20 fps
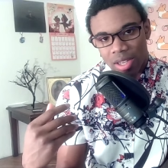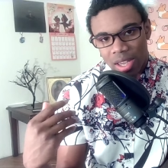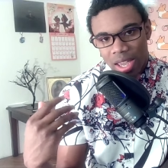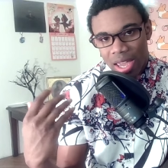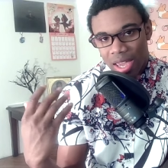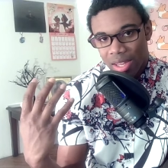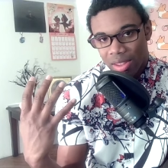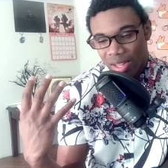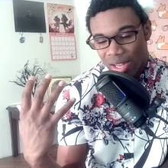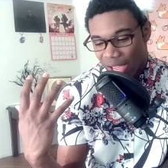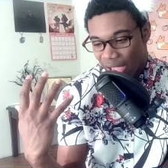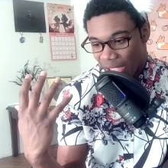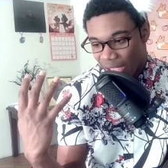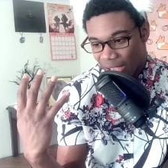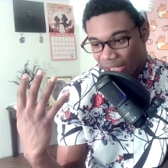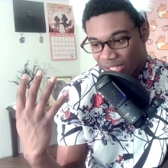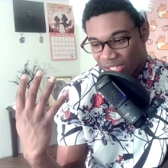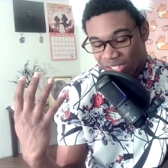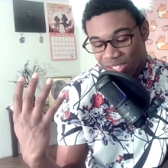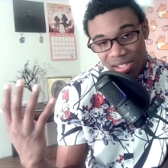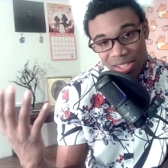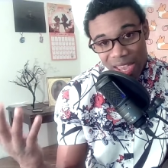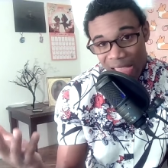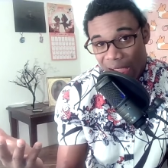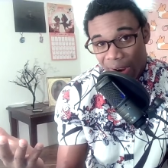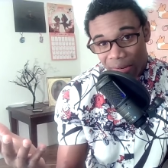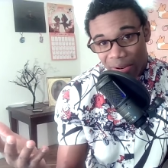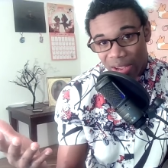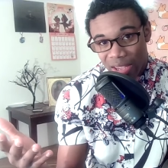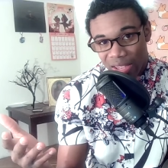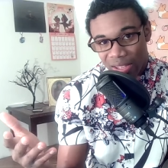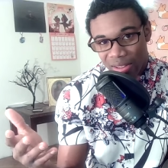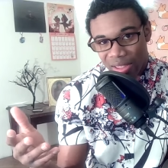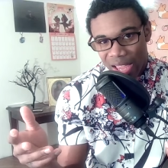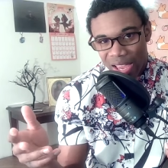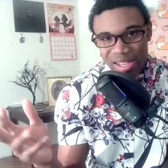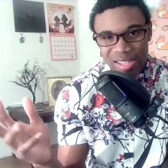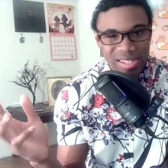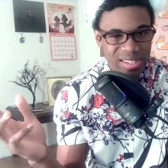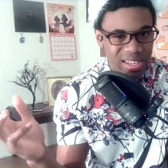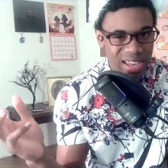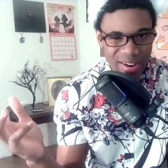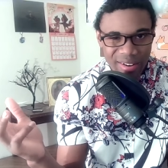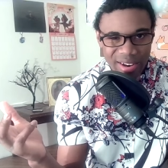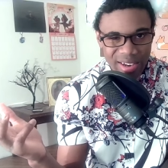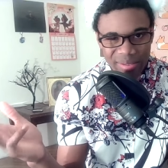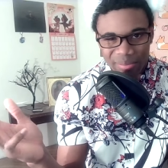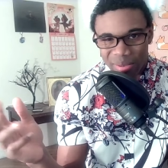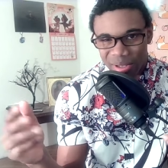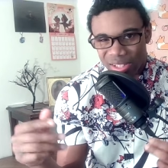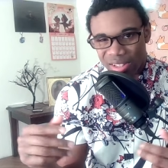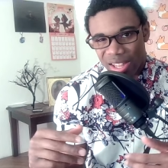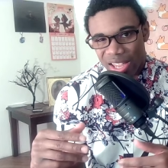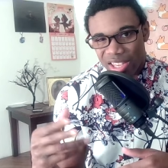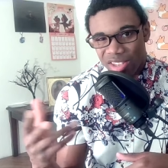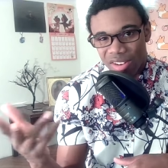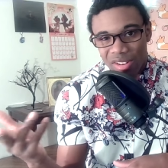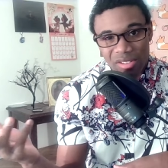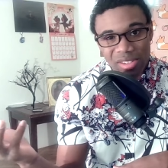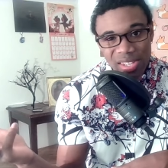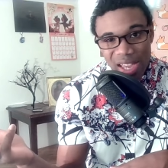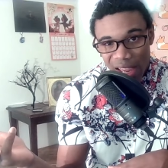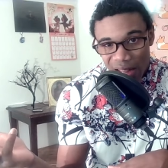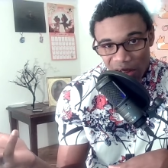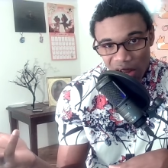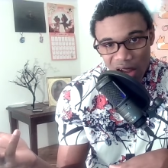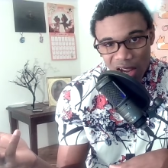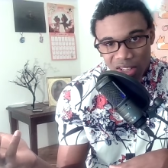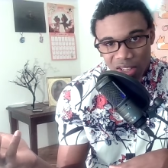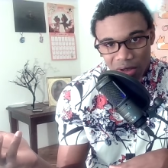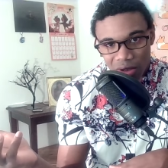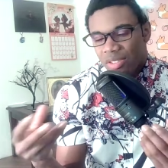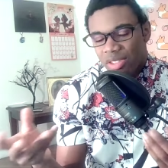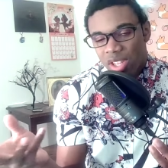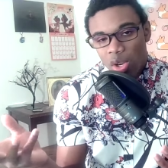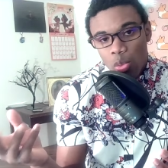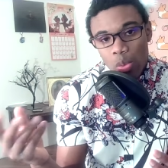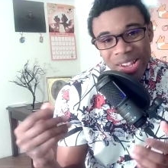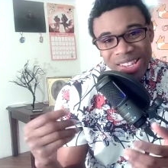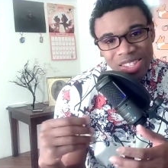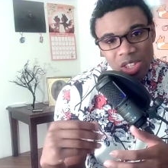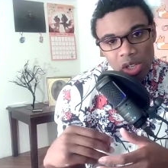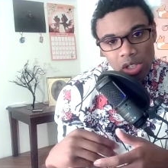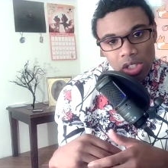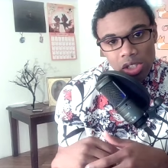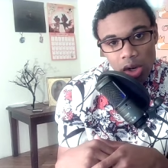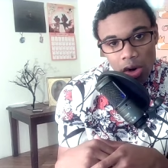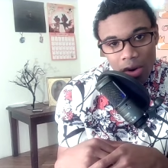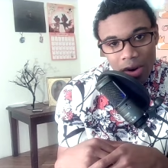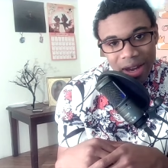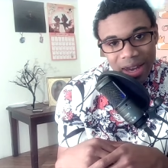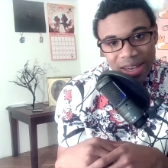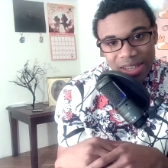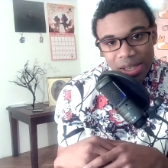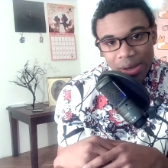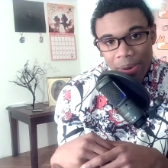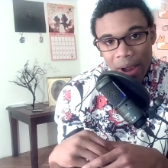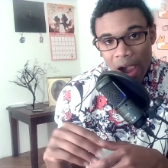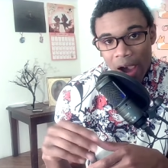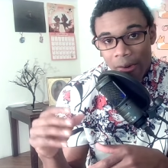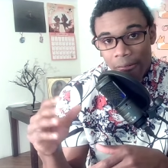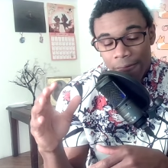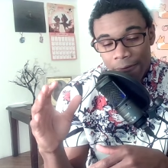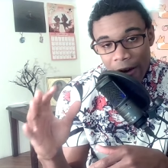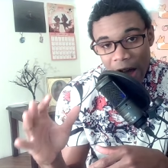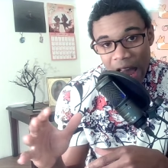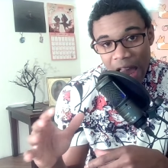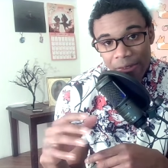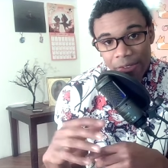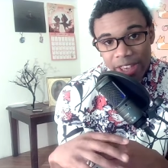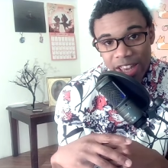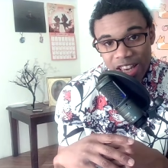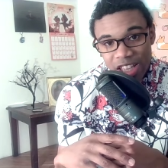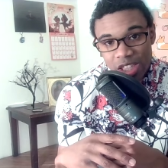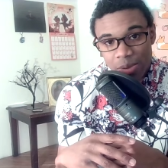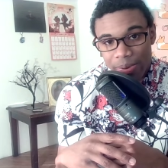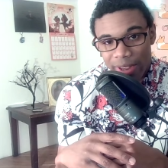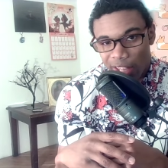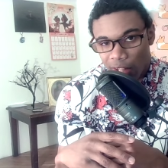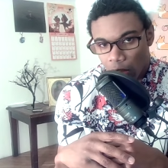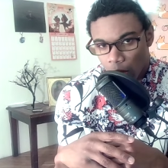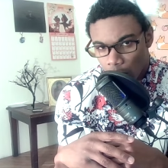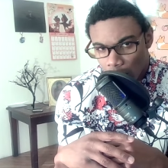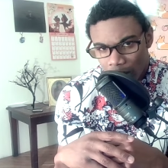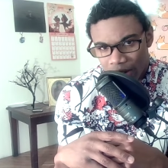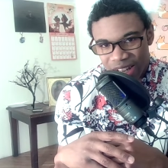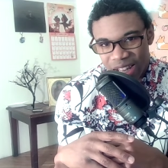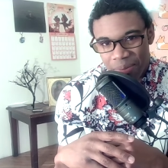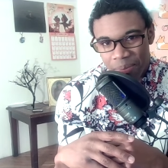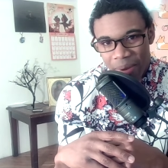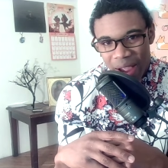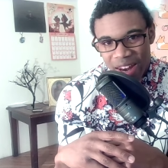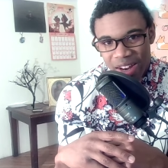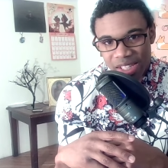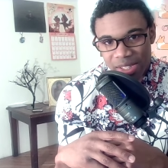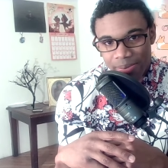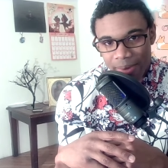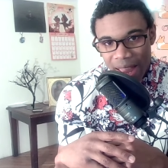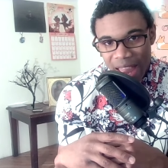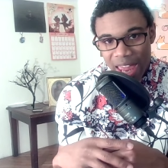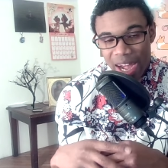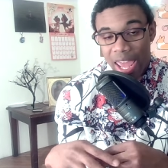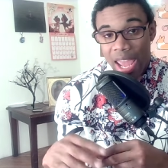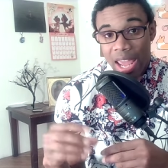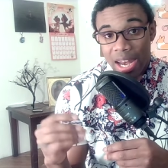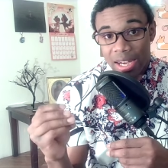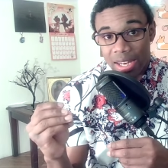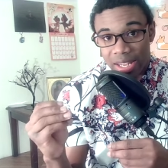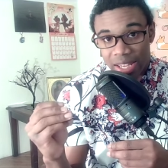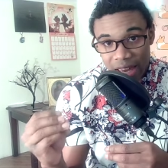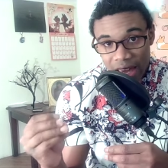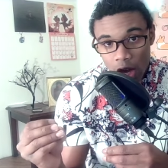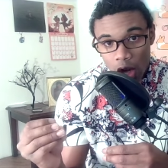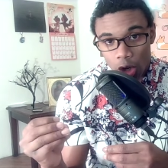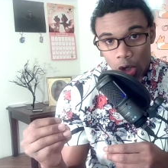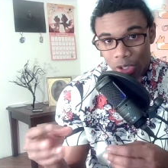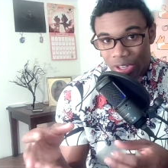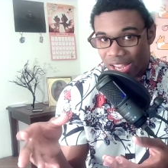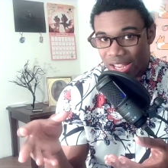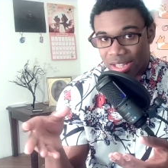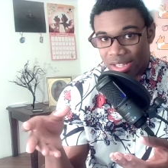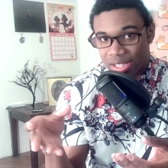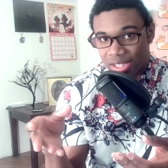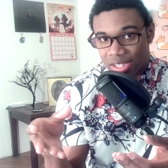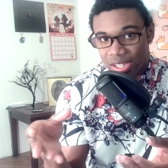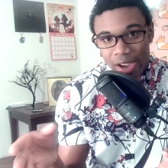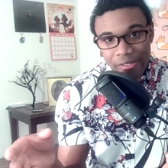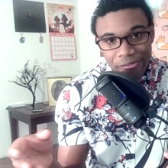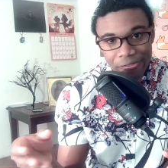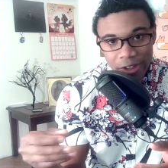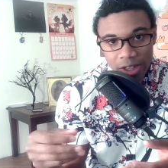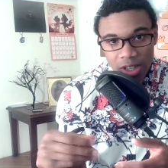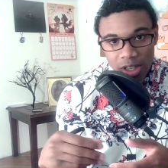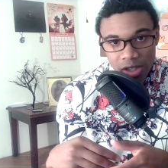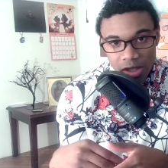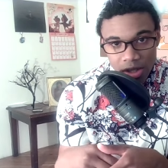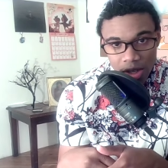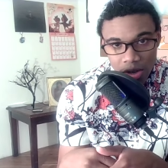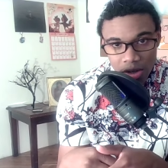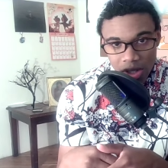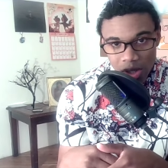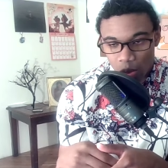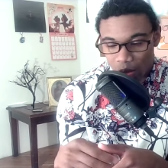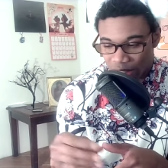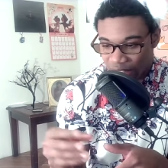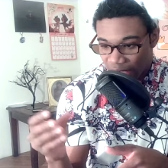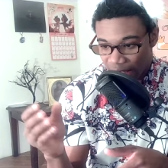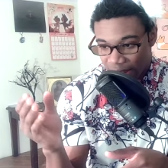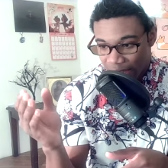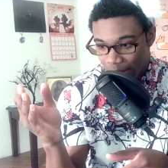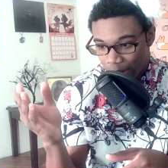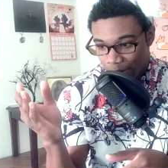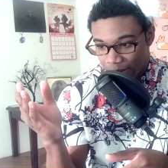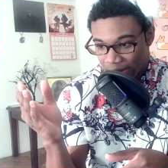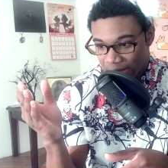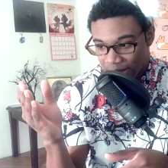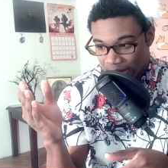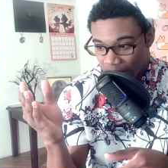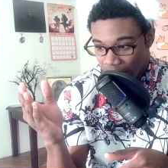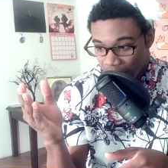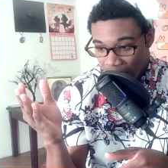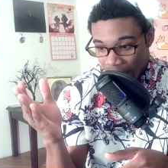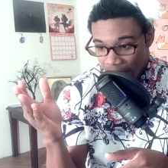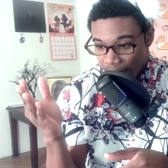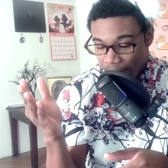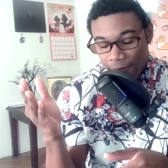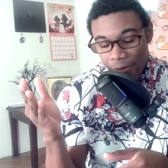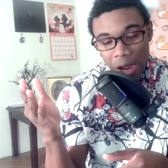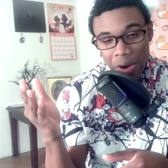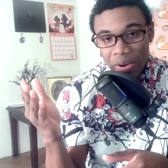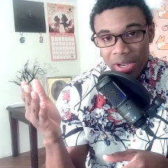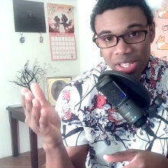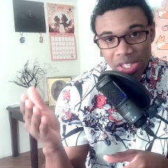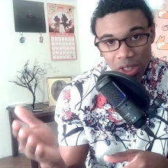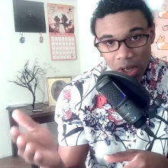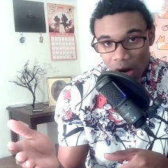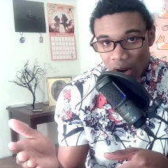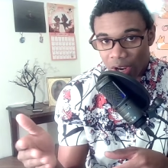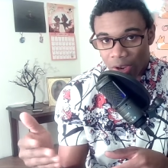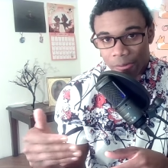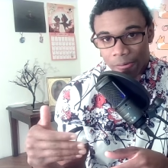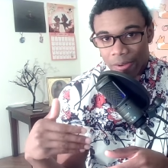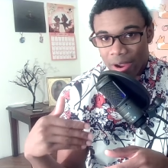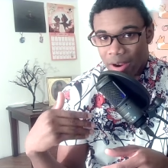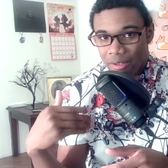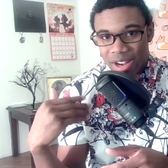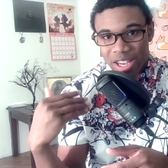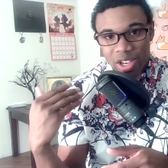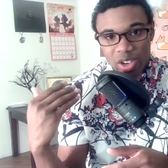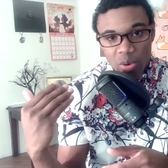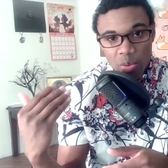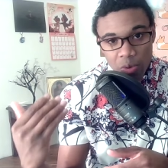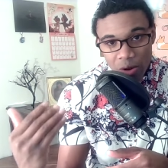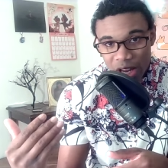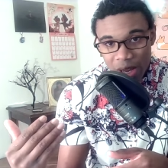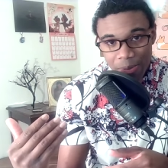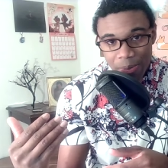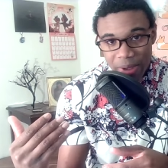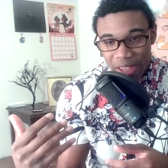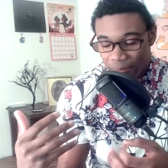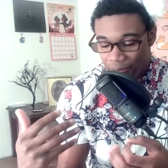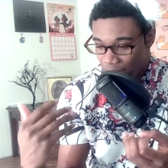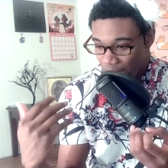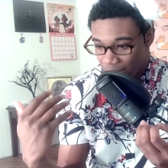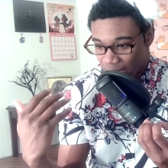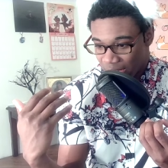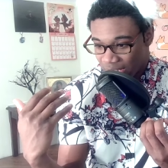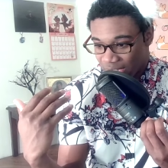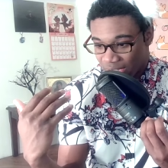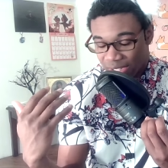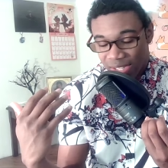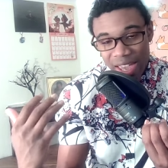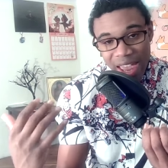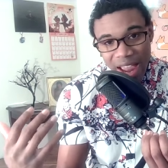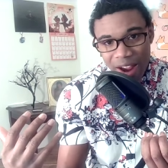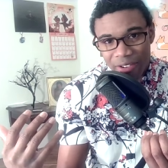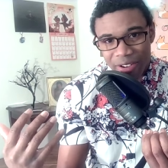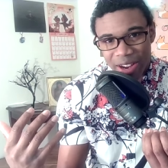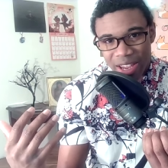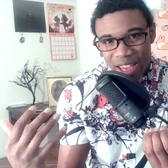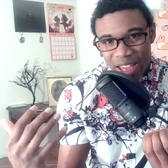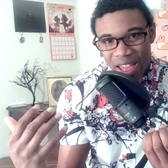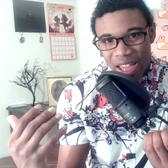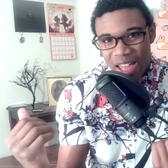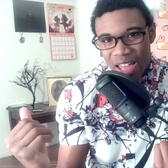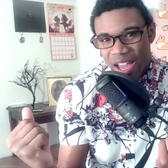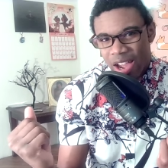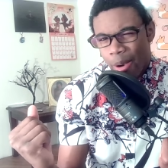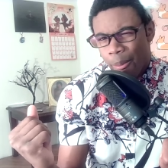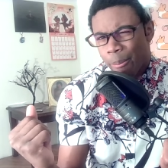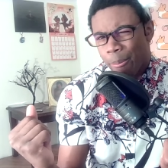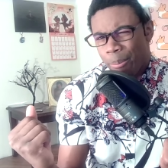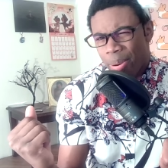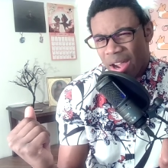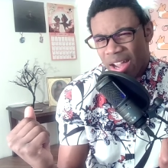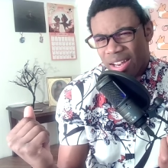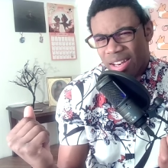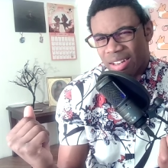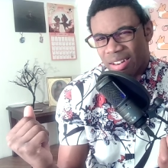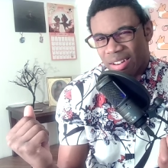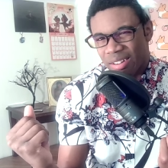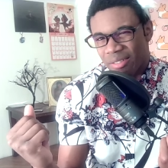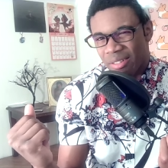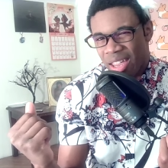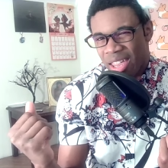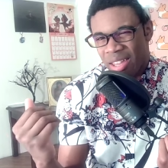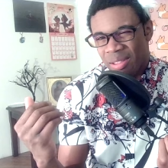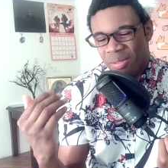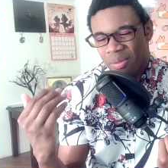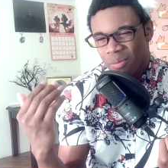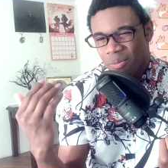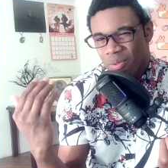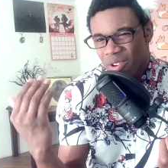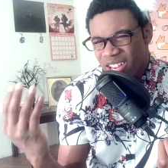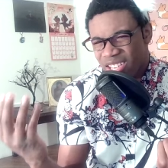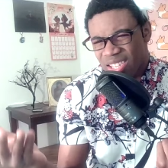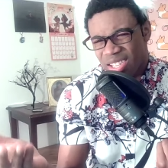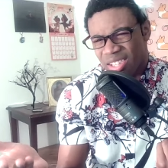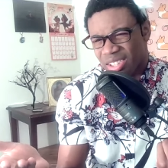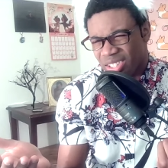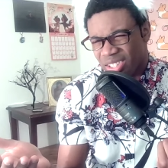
and like scary, like scary, but like, you know, psychological. The original story is about five kids being lured in by this man and killed and stuffed in the suits, which I think was very dark, very creepy, very scary. But in recent